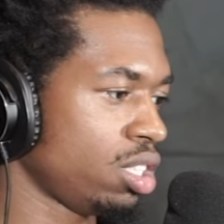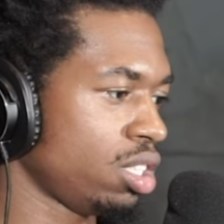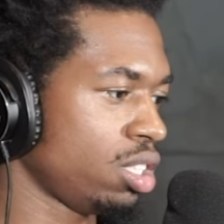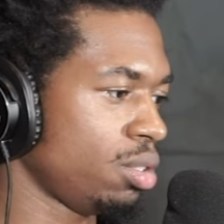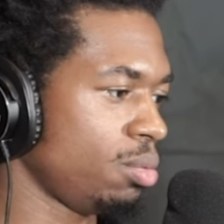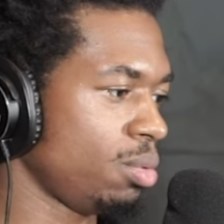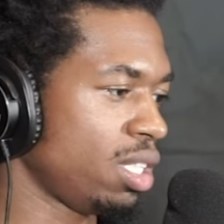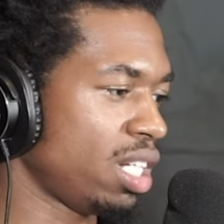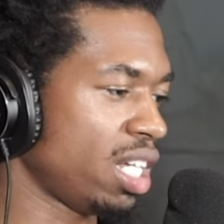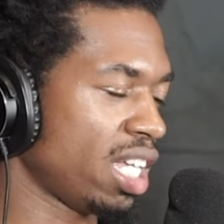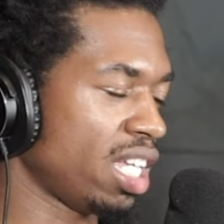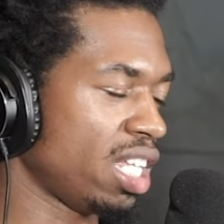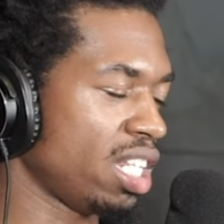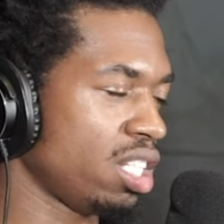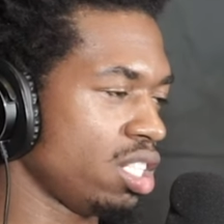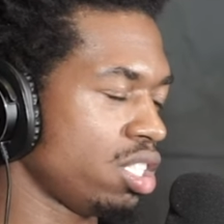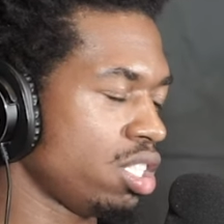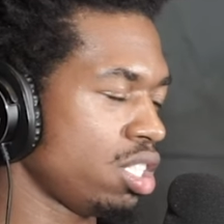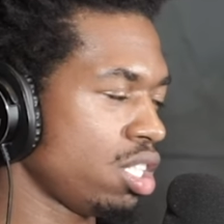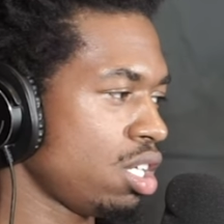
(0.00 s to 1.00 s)
But when I get
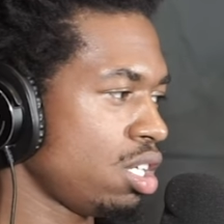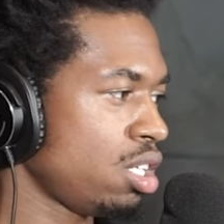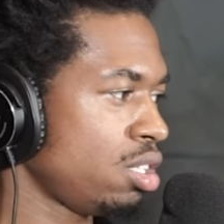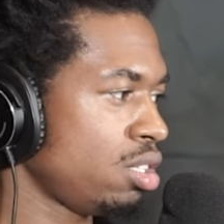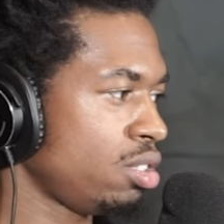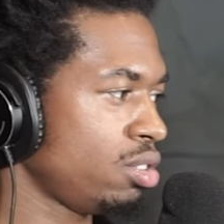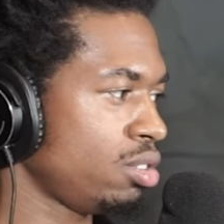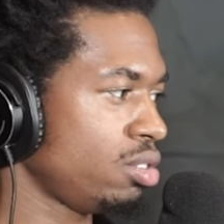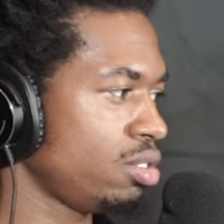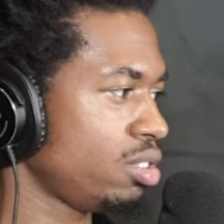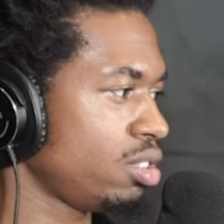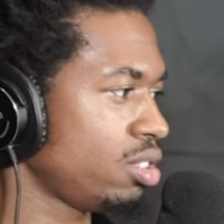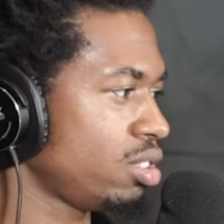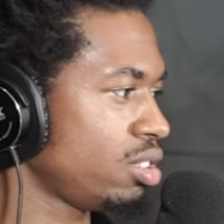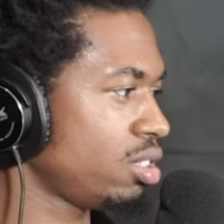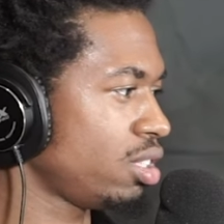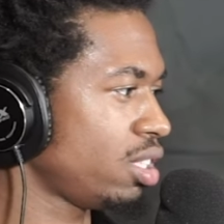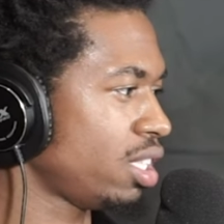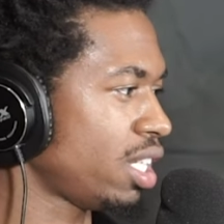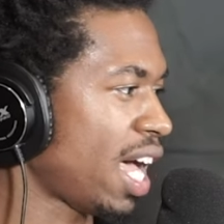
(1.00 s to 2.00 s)
the shows,
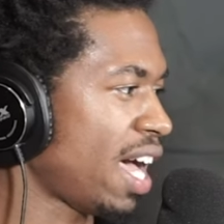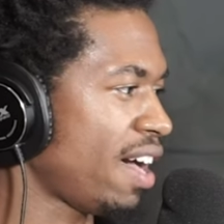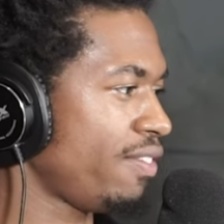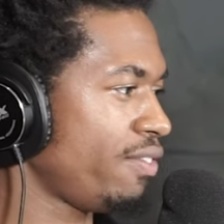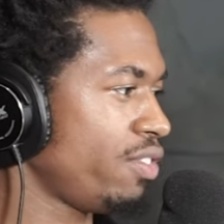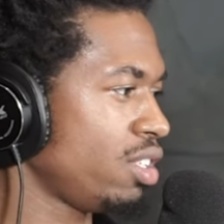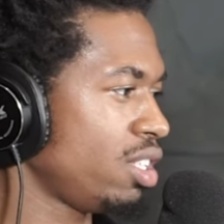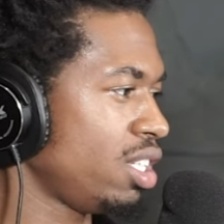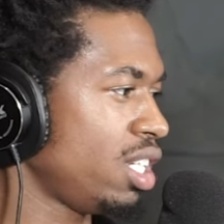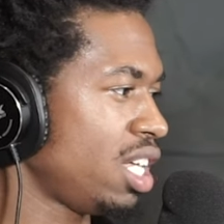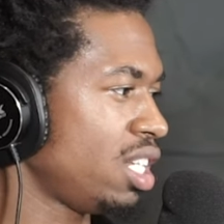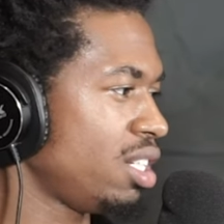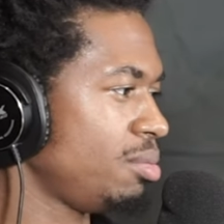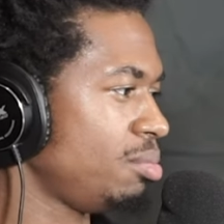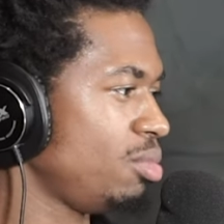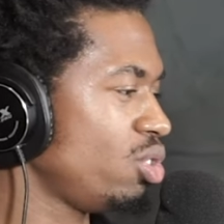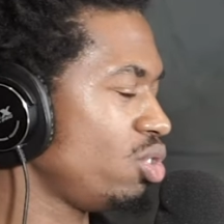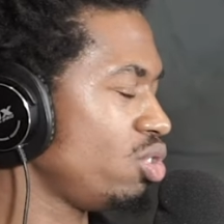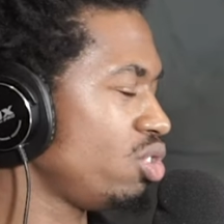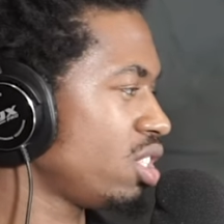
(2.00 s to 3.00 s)
I feel like the
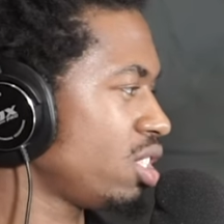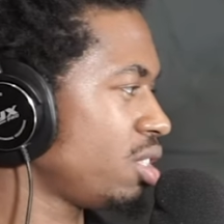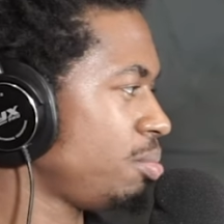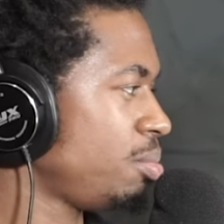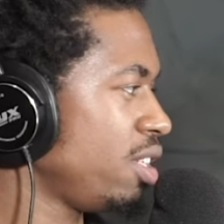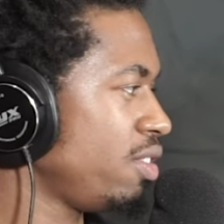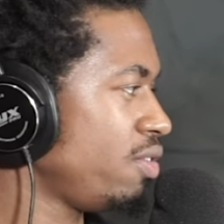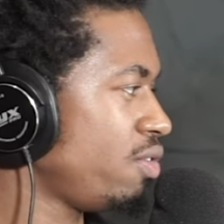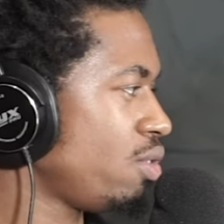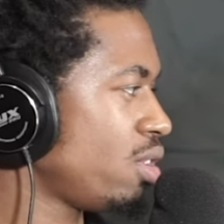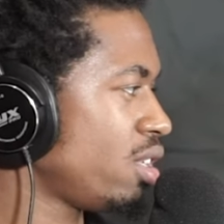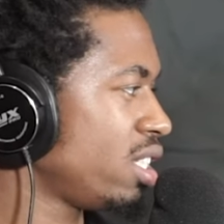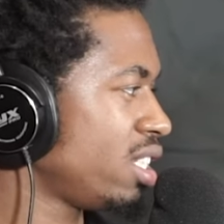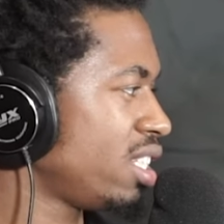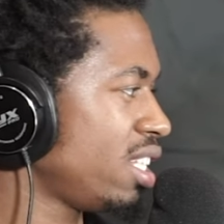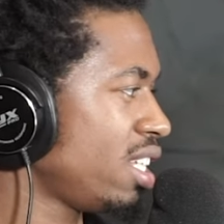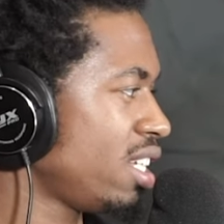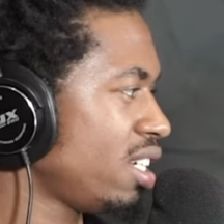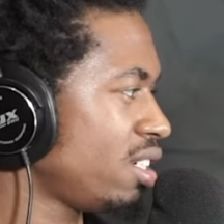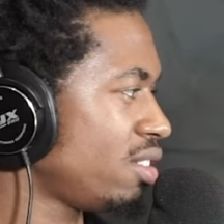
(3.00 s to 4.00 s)
music speaks for
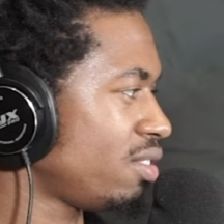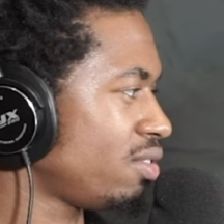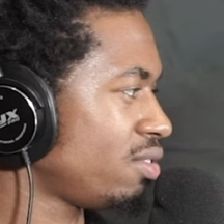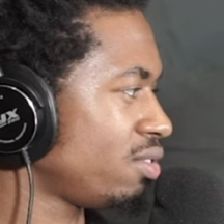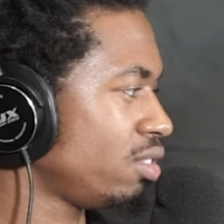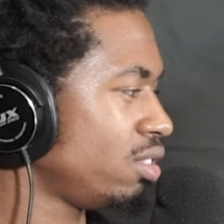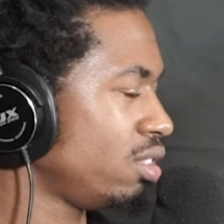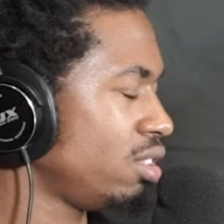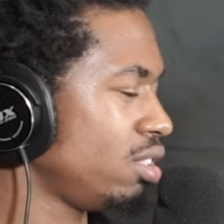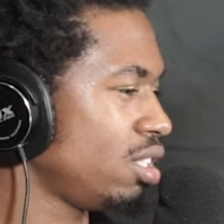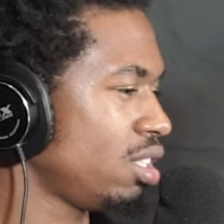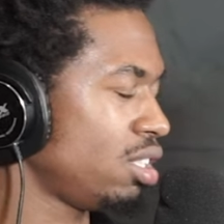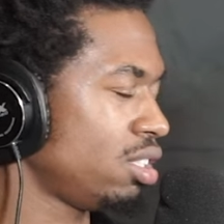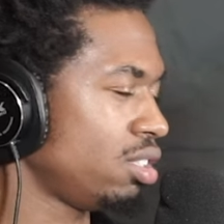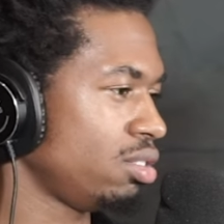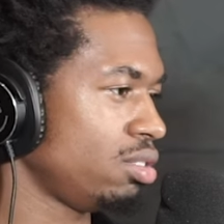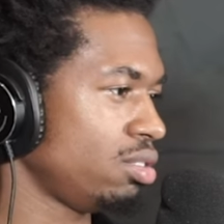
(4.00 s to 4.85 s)
itself, you know.